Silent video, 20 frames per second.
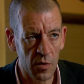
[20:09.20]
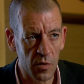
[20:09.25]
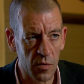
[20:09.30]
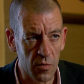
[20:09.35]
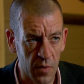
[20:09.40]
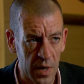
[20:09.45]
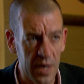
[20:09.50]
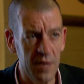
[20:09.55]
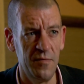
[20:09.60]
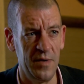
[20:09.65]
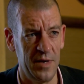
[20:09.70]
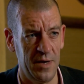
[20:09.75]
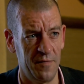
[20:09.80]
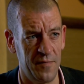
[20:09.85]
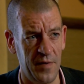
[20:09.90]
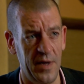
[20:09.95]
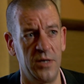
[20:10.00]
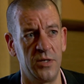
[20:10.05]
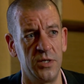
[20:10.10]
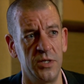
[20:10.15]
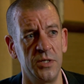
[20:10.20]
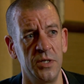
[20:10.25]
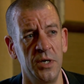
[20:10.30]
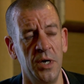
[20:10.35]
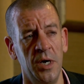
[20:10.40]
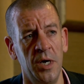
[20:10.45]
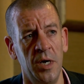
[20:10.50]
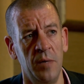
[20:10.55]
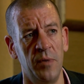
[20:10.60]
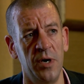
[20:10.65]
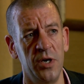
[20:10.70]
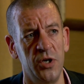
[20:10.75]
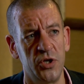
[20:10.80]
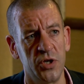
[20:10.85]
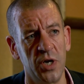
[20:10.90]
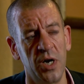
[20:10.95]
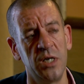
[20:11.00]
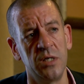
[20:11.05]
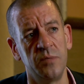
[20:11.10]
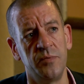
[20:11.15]
gravely affected by
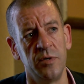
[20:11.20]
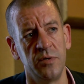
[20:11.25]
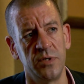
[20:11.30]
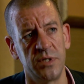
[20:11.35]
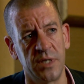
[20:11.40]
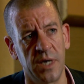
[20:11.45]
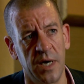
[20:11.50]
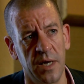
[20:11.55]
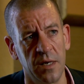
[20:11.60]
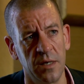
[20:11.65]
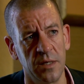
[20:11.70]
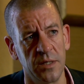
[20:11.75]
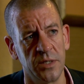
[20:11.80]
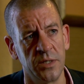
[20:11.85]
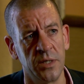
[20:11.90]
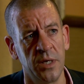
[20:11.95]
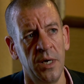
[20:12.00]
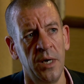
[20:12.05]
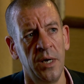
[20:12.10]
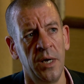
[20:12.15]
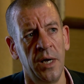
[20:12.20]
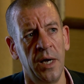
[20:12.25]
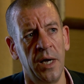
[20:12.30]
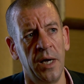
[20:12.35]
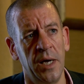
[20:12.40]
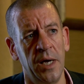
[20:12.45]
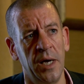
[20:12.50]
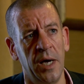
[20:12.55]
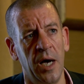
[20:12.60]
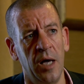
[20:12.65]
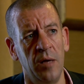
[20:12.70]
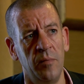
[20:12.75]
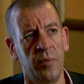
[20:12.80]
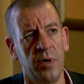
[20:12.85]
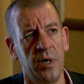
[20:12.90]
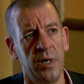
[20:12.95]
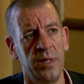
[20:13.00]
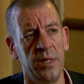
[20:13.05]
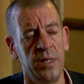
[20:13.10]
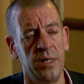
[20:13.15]
child abuse scandals and
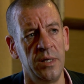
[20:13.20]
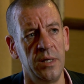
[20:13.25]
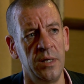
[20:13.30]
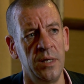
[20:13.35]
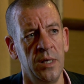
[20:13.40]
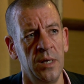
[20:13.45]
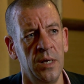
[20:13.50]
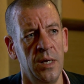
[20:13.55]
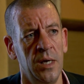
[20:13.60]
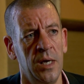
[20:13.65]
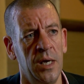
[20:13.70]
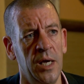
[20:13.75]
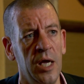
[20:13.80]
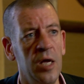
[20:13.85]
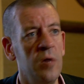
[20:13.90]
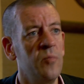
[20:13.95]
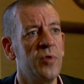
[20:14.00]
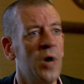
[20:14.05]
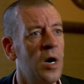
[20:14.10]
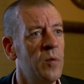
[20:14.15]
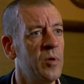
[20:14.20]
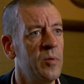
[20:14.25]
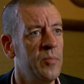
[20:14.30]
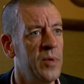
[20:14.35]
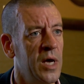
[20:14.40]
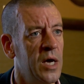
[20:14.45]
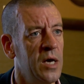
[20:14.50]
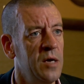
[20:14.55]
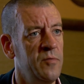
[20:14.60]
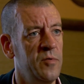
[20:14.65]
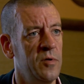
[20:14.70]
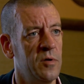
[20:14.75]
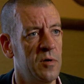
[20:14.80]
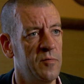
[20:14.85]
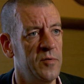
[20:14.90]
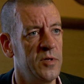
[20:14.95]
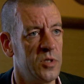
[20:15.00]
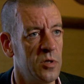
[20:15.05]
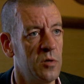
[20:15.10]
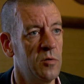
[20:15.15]
by the improper behaviour
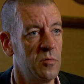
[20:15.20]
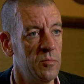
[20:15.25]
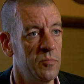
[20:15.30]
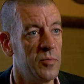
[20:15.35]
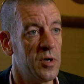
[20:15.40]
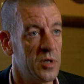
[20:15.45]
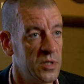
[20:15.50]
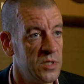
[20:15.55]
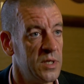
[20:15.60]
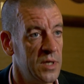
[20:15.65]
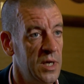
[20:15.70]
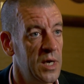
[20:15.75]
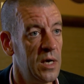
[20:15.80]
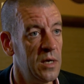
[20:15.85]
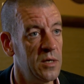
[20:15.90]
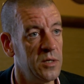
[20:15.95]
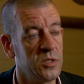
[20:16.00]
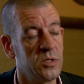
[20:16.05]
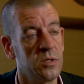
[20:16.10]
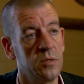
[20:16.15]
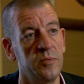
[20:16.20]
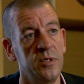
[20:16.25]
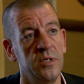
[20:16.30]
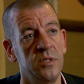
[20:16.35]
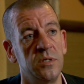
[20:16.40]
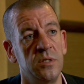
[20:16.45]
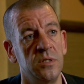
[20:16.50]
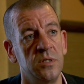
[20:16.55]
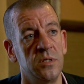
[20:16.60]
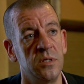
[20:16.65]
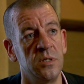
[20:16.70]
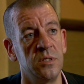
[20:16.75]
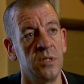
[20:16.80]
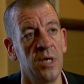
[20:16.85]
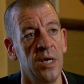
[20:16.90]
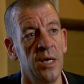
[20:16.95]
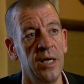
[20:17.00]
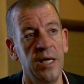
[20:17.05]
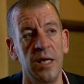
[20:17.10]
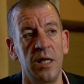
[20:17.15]
of its own personnel in some instances,
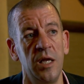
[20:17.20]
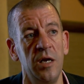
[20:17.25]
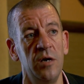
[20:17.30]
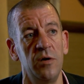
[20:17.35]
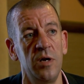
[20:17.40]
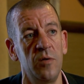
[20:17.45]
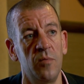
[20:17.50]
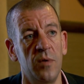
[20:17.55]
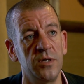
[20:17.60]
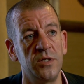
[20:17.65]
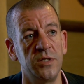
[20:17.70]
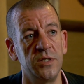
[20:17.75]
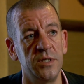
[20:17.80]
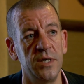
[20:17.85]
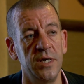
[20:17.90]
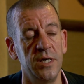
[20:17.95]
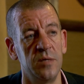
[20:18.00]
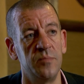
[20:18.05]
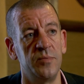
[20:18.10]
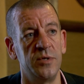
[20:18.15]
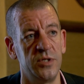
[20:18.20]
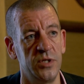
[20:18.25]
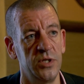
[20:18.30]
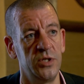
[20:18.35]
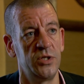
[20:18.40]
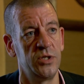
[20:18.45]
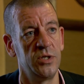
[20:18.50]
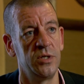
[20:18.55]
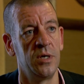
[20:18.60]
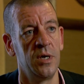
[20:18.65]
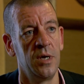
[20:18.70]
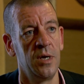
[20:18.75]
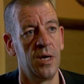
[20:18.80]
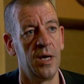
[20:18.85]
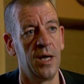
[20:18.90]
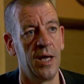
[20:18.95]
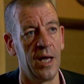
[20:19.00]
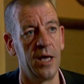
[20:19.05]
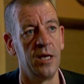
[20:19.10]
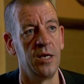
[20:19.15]
it clearly wasn't in a position
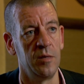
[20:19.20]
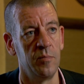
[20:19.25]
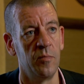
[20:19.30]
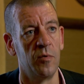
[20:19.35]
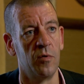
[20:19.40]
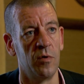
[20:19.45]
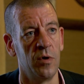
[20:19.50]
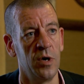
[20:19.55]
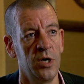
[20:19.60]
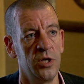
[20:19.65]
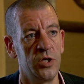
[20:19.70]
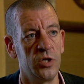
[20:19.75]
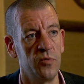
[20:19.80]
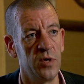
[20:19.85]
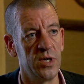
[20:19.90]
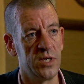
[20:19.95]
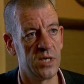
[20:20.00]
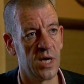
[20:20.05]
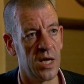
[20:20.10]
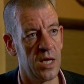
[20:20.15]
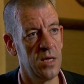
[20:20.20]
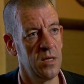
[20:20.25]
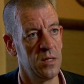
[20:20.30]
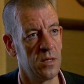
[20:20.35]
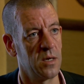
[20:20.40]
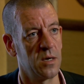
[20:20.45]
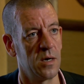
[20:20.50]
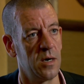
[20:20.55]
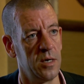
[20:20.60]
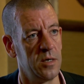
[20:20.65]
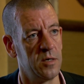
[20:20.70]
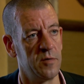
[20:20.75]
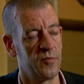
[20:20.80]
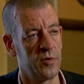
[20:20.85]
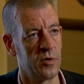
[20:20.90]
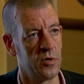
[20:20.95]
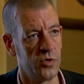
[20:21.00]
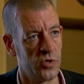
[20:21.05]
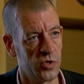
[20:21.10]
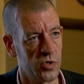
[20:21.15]
anymore to retain the kind of
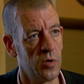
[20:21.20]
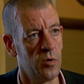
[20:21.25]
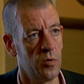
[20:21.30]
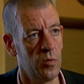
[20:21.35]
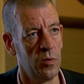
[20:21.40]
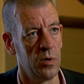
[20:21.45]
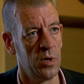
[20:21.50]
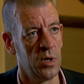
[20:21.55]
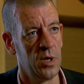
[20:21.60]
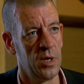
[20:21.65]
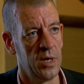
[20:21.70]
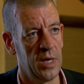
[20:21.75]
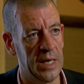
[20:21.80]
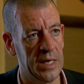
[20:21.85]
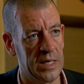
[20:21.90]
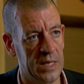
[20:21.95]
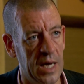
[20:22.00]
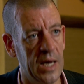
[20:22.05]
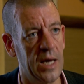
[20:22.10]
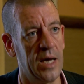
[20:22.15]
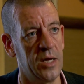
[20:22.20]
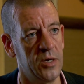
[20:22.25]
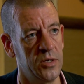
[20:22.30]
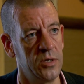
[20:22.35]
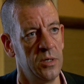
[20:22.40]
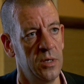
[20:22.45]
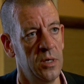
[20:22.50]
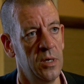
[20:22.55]
control it had.